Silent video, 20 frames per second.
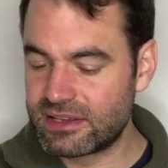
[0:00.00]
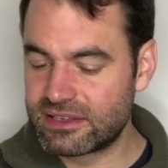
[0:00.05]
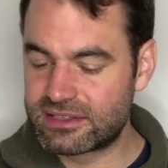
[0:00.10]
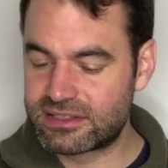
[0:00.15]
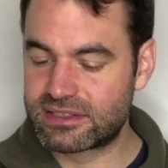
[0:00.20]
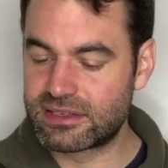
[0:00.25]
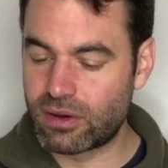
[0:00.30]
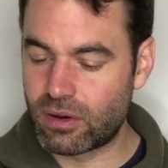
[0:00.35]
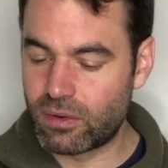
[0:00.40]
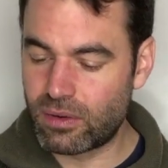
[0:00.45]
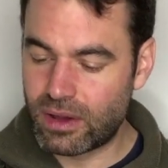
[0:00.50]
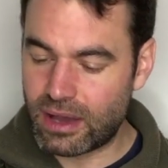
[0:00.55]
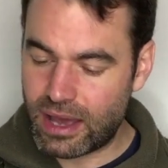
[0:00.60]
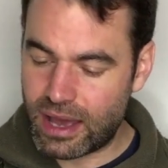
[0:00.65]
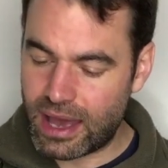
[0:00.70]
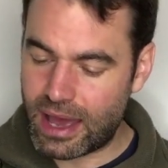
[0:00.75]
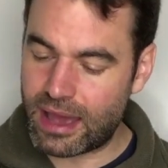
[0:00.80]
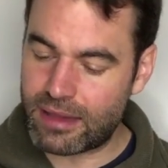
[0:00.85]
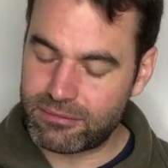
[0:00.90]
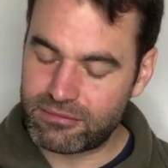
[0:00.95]
So
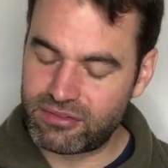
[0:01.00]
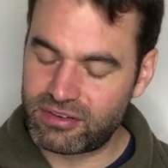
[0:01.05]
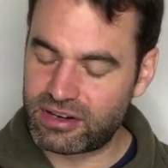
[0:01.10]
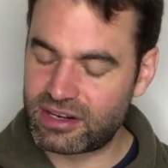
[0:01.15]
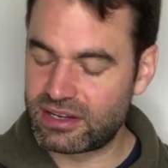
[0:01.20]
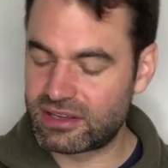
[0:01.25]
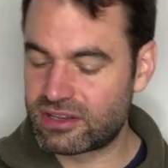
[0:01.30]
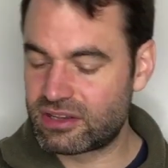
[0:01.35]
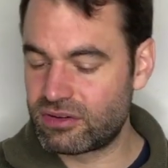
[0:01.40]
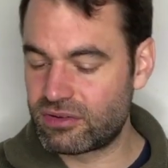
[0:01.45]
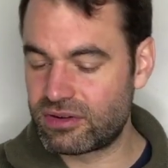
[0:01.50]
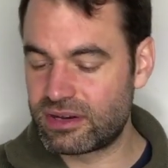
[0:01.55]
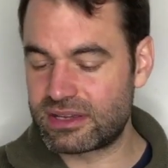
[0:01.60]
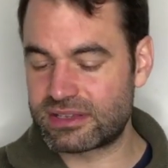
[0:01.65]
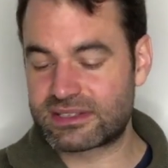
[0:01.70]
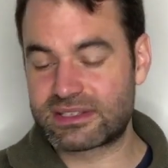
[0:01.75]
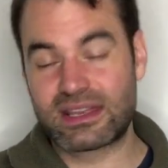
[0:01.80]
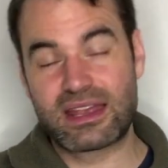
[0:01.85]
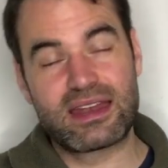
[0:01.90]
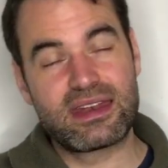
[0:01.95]
I'm very
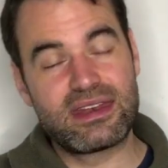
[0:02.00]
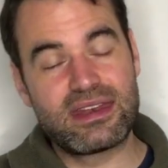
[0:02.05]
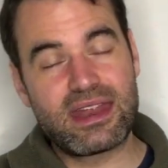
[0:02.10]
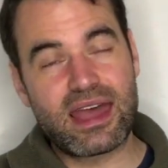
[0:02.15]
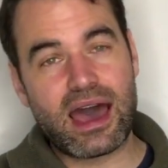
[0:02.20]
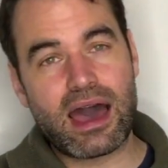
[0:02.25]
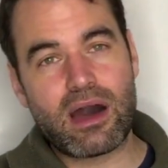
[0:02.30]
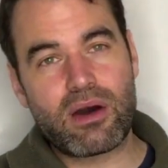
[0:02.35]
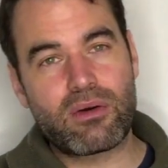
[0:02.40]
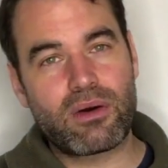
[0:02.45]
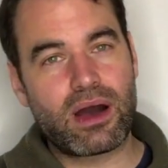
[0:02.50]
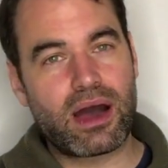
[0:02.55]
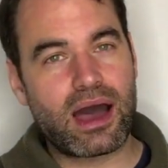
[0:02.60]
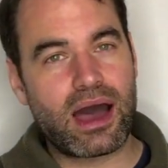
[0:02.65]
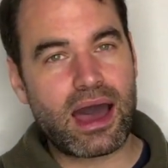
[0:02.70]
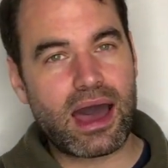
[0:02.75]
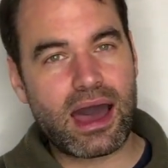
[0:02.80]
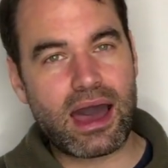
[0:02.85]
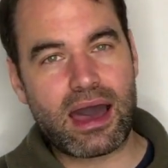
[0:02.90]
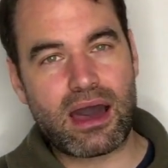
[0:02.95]
curious now
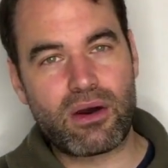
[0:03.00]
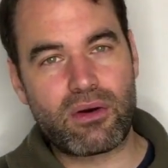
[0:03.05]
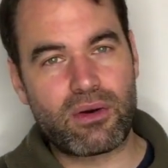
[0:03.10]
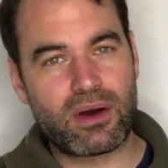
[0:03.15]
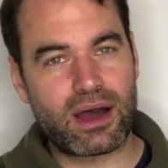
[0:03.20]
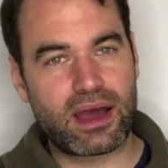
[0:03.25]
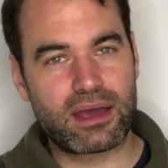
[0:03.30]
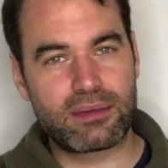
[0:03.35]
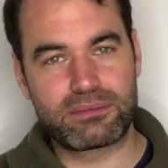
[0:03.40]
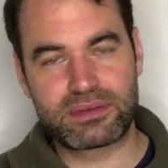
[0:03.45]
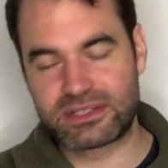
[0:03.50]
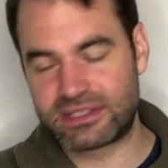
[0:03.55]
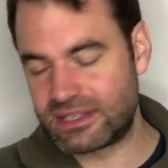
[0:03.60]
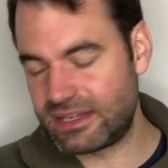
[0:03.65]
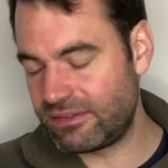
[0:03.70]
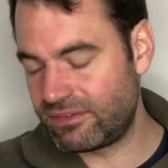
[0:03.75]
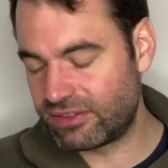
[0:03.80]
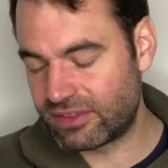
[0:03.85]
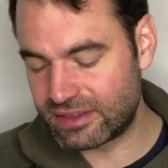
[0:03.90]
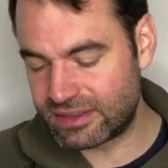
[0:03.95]
how I
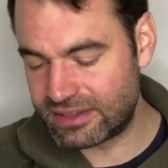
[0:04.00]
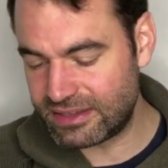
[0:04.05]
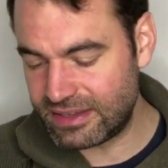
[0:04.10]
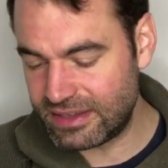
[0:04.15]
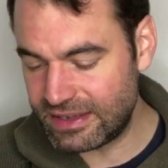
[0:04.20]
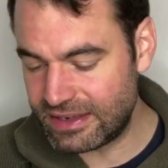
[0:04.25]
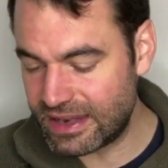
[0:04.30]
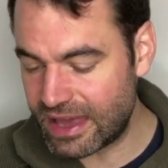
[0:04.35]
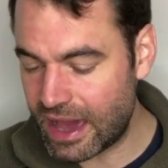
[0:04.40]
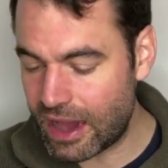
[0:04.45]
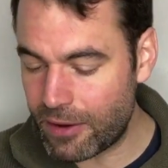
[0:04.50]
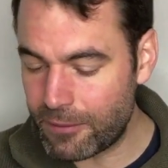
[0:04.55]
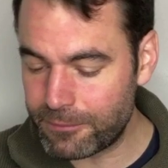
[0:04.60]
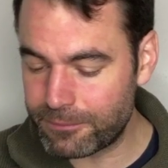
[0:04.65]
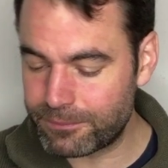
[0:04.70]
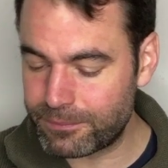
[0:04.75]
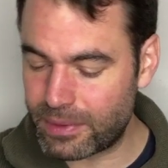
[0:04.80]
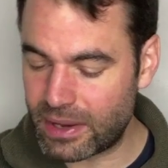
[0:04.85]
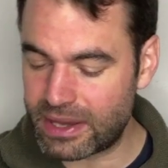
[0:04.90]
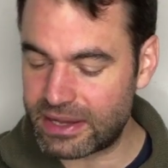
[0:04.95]
perceive the tea now,
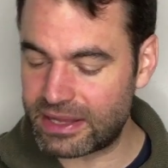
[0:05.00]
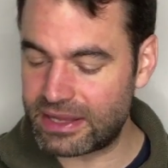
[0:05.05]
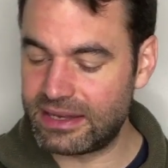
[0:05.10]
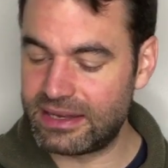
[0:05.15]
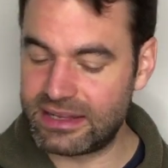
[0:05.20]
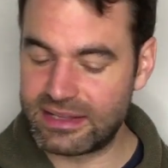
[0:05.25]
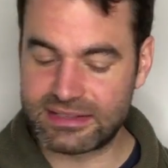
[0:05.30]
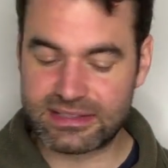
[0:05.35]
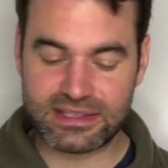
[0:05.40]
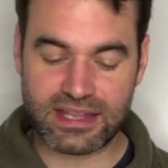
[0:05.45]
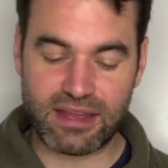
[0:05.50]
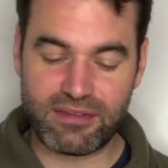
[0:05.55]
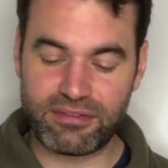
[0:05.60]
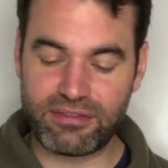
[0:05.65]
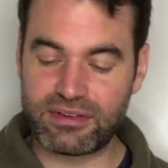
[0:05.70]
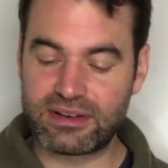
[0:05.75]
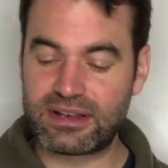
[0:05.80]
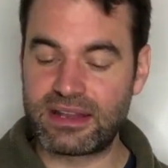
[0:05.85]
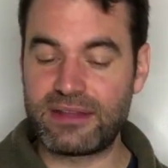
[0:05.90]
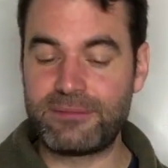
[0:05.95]
but it is
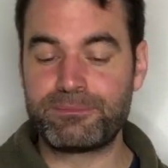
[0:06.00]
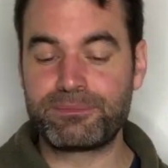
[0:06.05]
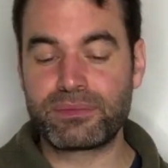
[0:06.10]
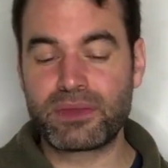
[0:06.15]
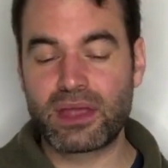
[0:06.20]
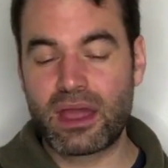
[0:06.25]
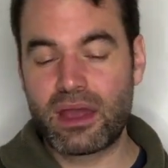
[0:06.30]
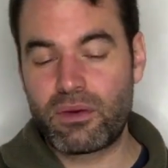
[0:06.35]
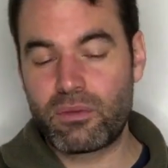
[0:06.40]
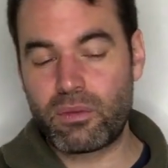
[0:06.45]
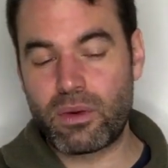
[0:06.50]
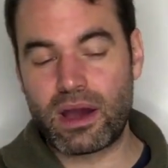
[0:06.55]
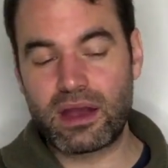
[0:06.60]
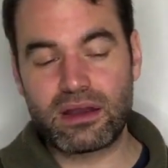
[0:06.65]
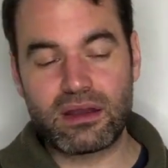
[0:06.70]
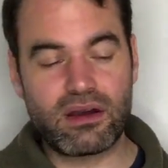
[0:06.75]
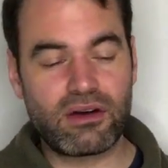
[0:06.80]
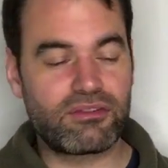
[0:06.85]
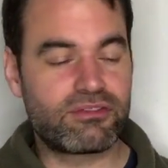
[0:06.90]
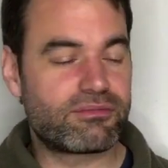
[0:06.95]
definitely
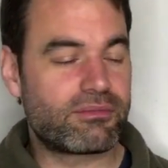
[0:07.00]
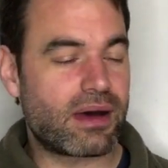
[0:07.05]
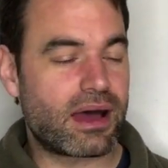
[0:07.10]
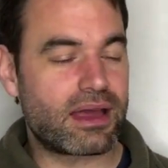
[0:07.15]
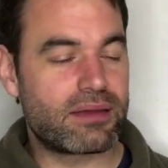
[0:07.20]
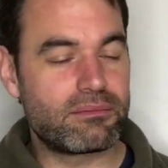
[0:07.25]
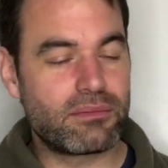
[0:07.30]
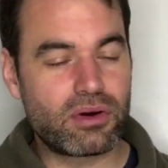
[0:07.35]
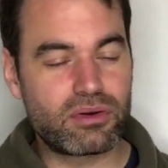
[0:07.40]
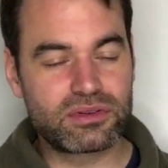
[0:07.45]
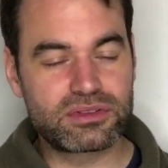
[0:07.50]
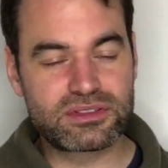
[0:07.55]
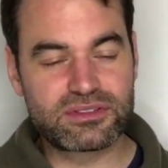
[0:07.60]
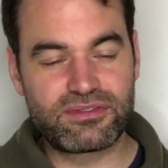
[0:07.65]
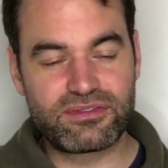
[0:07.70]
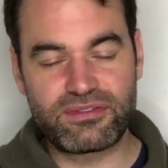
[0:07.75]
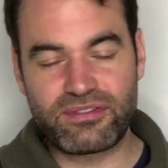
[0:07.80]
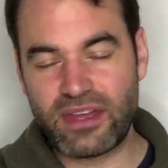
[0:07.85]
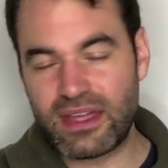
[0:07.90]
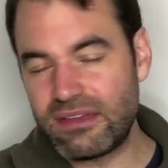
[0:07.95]
one of my most
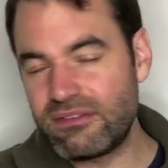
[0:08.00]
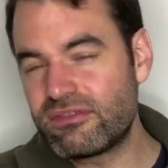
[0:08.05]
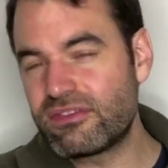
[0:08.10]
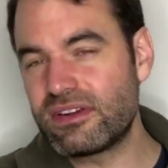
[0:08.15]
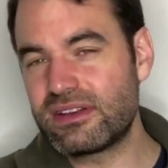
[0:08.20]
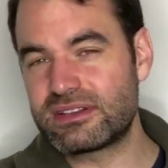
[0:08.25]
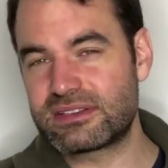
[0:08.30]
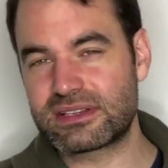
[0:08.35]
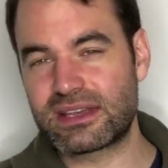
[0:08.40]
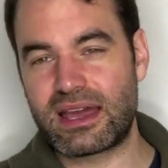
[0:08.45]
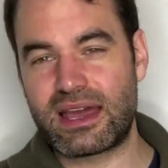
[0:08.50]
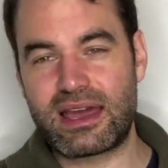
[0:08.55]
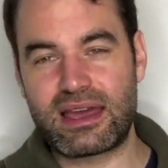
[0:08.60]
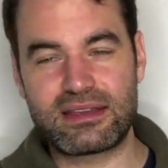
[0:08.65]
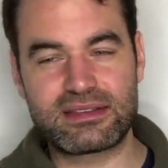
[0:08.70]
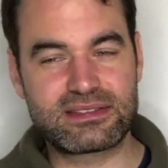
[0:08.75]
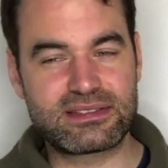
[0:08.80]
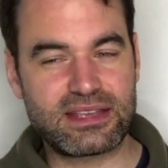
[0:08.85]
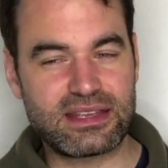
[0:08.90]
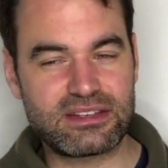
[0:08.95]
favorite
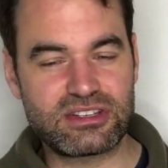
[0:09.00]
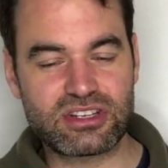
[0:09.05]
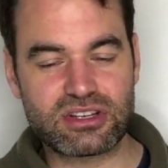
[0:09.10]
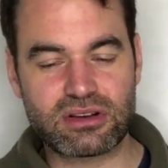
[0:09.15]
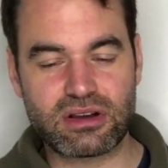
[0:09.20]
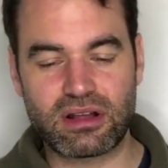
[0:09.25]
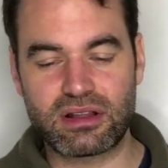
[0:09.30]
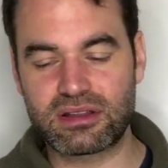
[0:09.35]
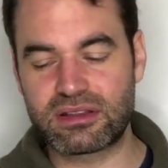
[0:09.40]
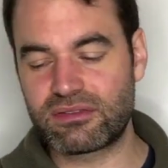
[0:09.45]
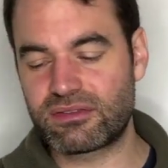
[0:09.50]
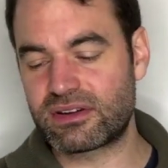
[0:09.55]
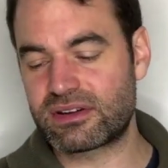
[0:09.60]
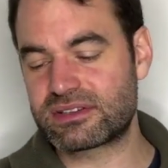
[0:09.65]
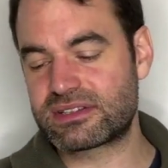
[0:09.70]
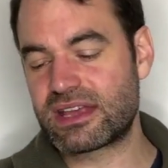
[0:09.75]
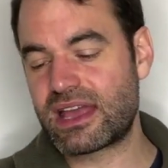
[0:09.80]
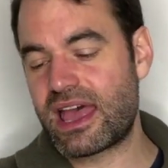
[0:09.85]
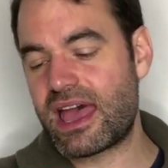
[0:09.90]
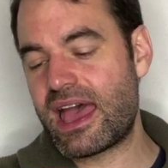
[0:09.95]
sencha
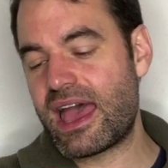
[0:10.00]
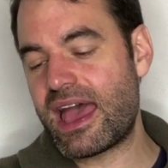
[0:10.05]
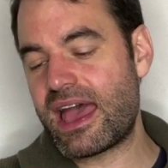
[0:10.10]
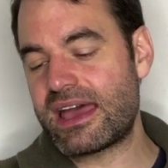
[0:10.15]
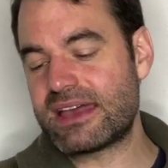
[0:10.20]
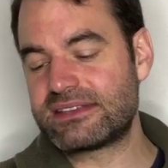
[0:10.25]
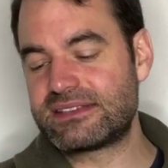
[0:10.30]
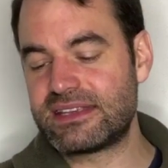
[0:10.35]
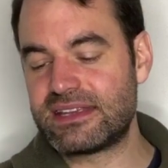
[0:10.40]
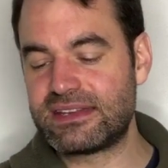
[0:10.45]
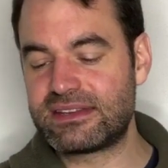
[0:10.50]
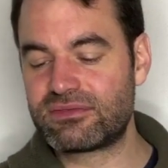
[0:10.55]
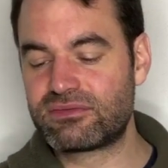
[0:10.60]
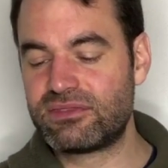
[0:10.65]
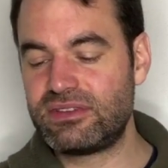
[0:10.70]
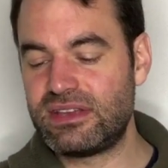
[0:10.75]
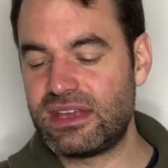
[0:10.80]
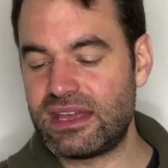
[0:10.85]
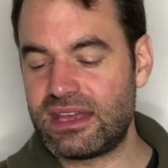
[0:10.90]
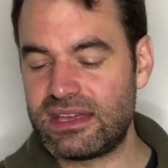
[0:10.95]
cultivars, as it
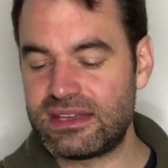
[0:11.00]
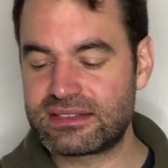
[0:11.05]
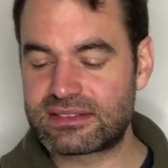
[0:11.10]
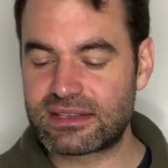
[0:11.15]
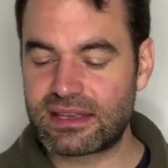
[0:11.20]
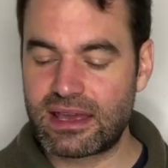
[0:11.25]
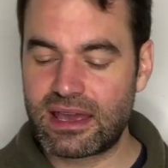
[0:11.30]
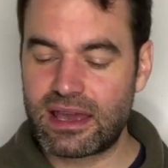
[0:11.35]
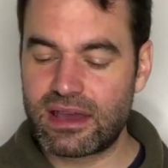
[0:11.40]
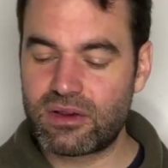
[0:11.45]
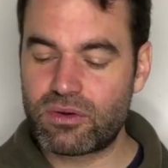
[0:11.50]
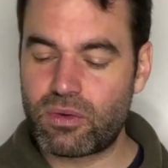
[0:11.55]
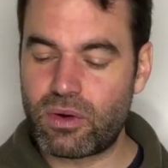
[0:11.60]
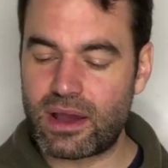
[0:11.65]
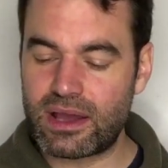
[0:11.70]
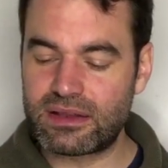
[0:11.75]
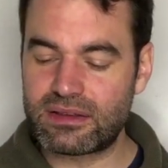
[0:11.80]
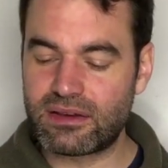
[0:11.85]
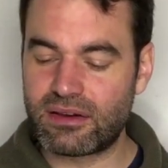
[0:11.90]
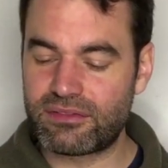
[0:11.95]
is
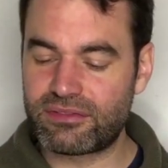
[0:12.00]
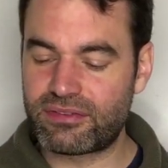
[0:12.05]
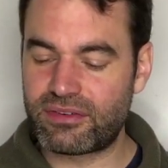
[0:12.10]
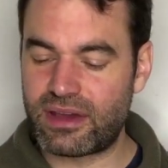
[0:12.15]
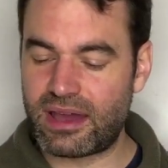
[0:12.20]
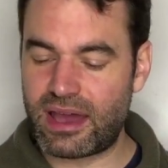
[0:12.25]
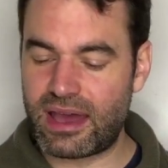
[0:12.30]
quite of